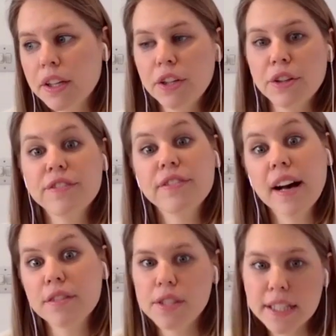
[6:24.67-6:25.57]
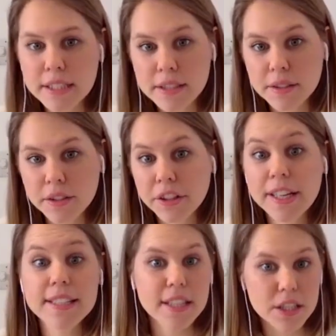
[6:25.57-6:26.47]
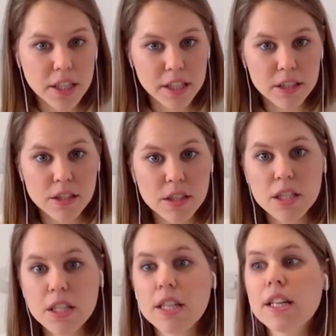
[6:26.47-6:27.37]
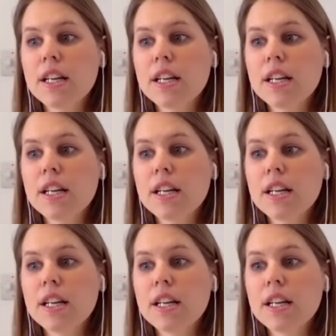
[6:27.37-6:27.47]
you know, five or 10 years ago? Has that changed?